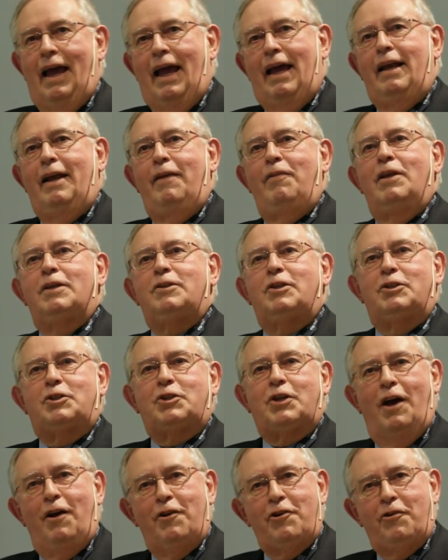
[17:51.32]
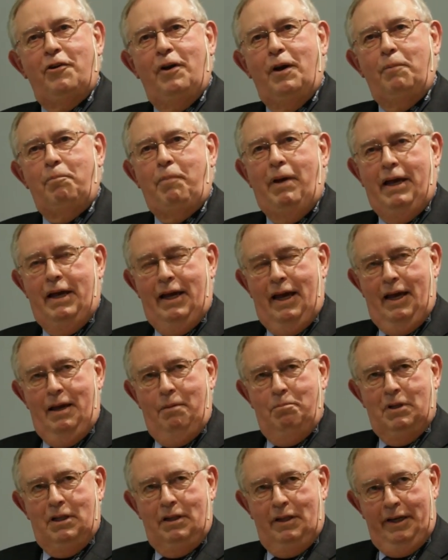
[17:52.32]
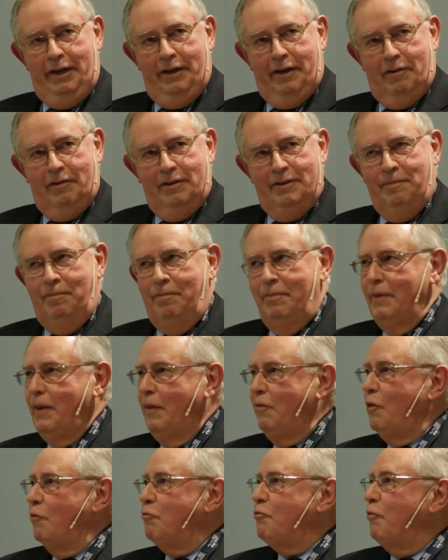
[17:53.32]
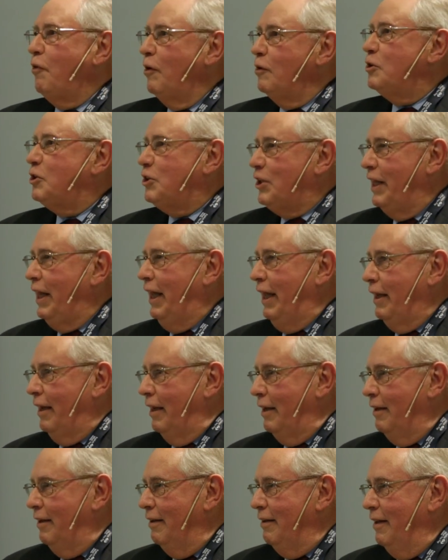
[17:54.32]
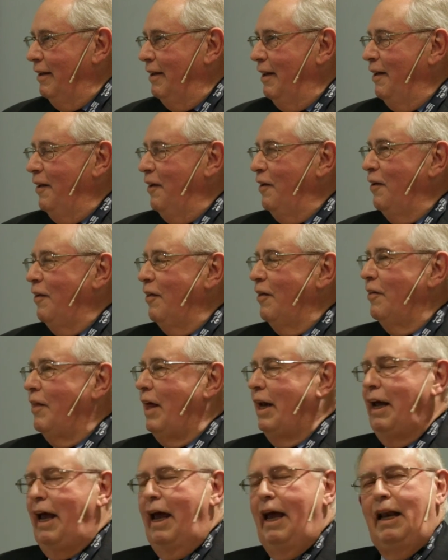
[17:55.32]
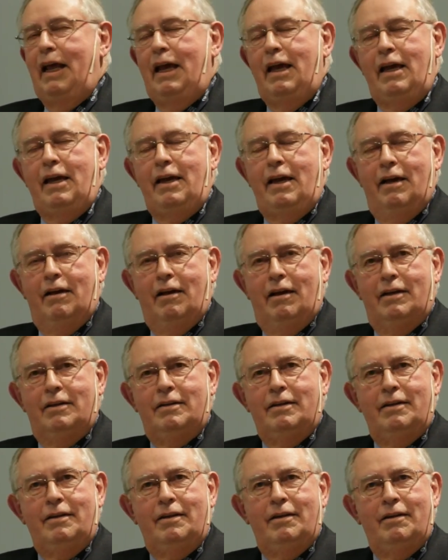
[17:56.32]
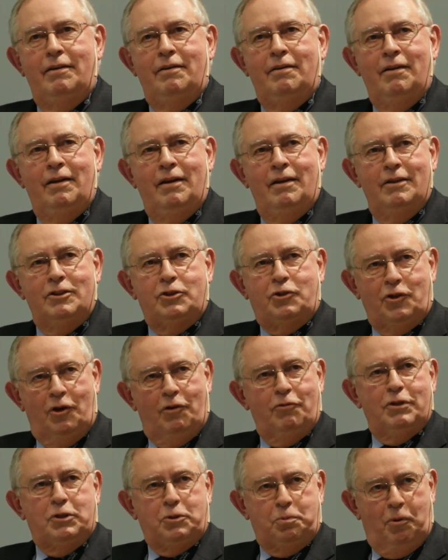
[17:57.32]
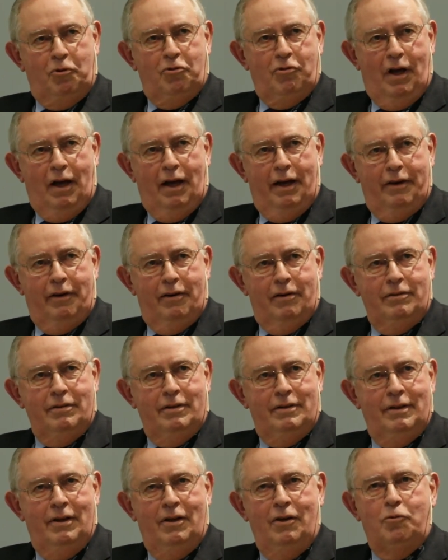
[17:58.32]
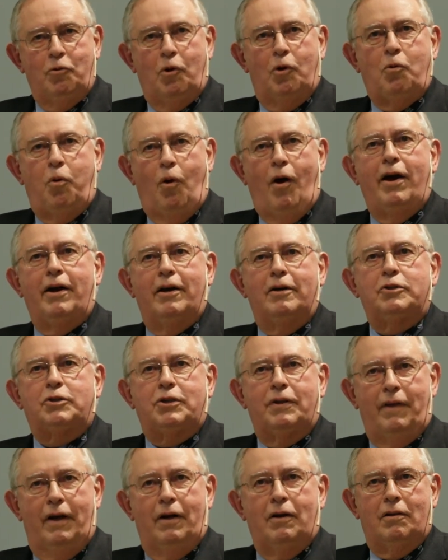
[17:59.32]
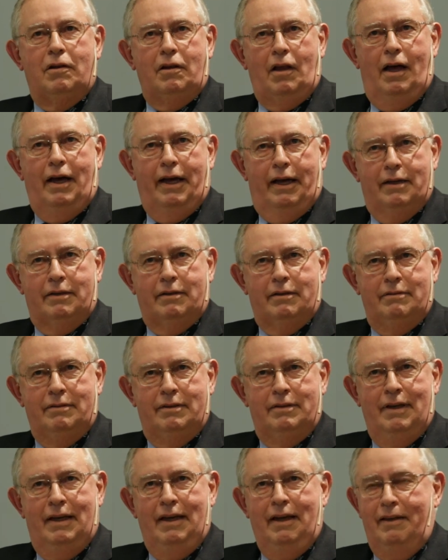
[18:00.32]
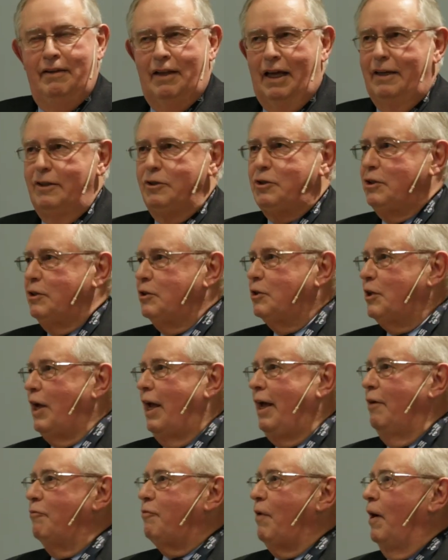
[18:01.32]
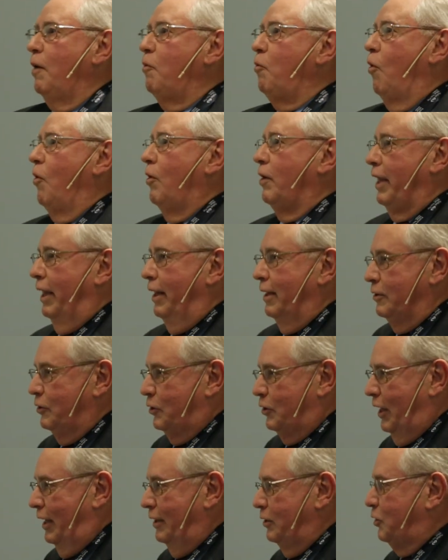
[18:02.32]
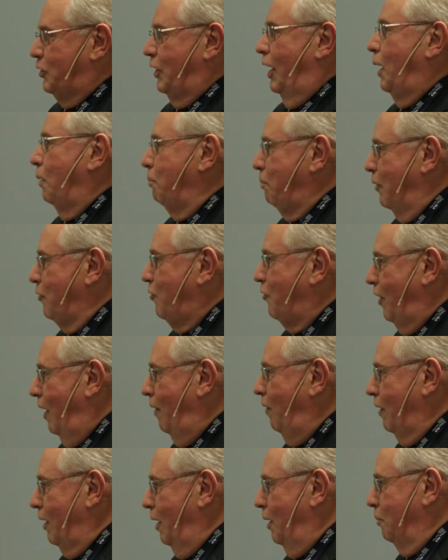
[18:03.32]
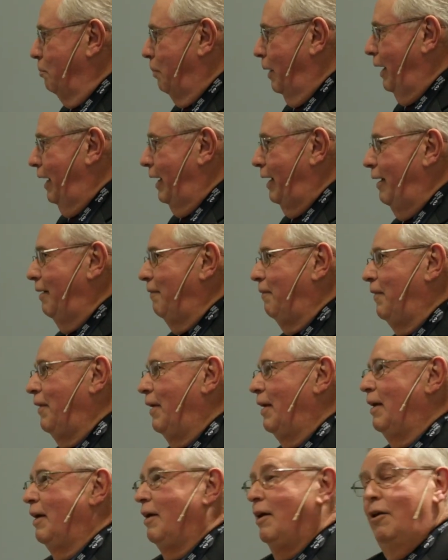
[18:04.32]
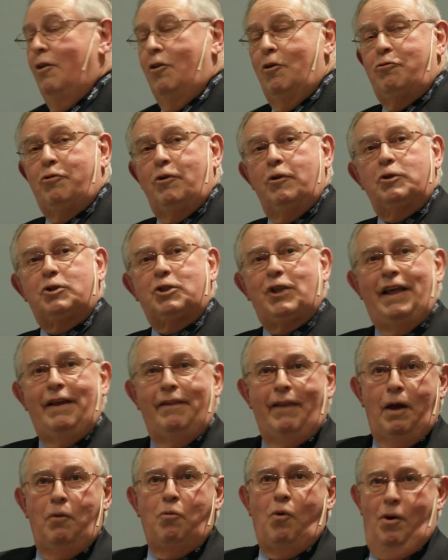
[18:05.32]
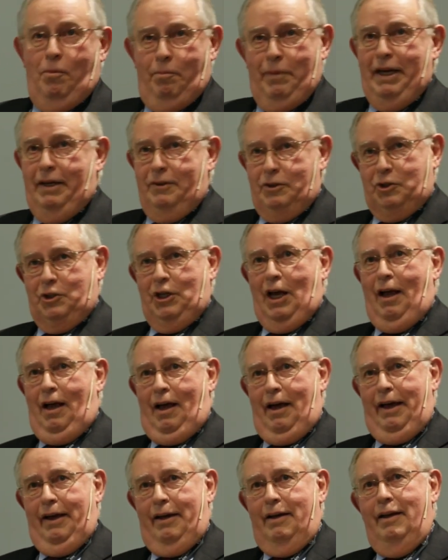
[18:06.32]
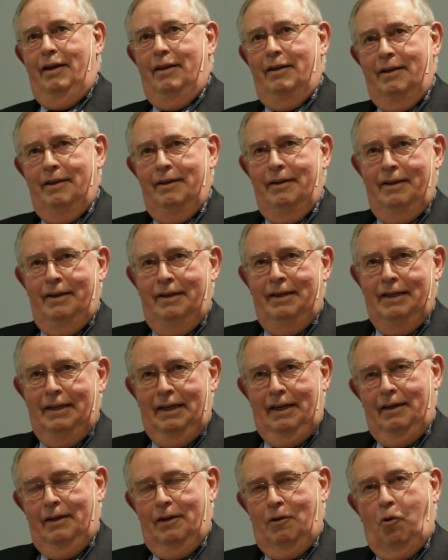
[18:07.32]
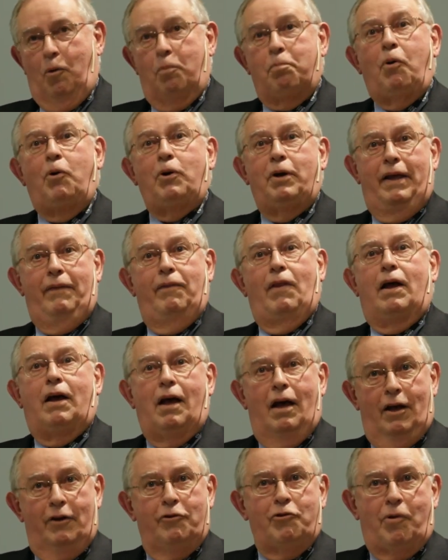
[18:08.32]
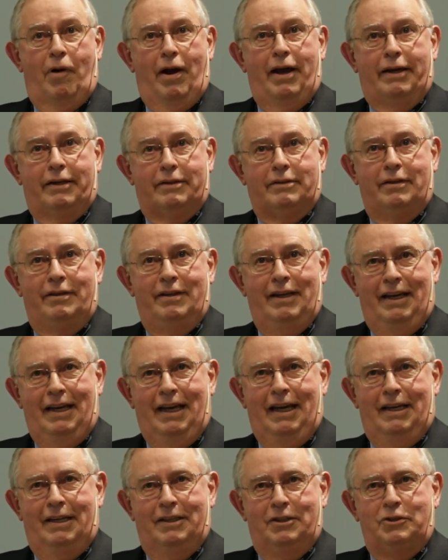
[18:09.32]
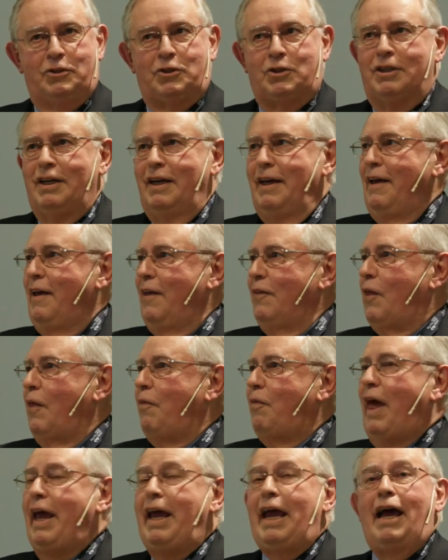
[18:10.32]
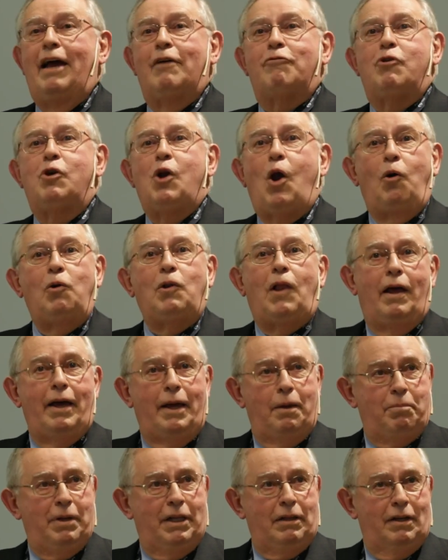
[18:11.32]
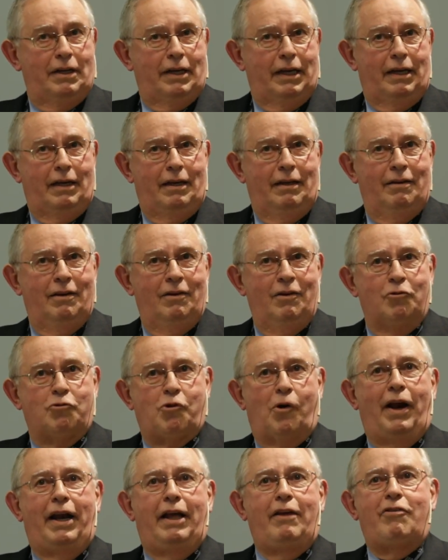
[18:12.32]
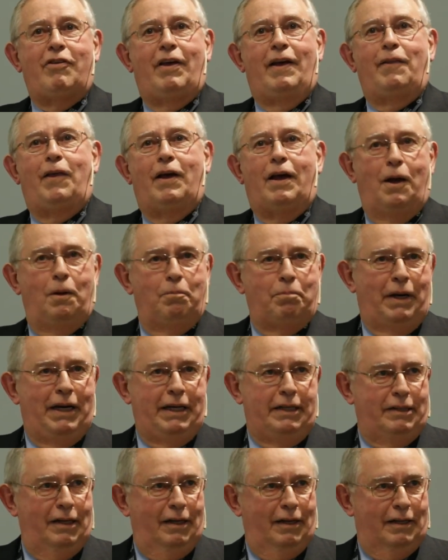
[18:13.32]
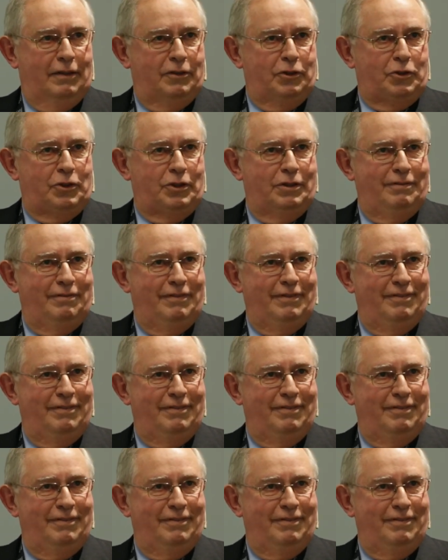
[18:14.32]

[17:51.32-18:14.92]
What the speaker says: And in the discussion it became clear that the first thing that any service provider requires of client, that is to say, if I walk in and say, set up a shell company, the first thing they want me to sign or put in the contract is that they have no liability for anything the company does.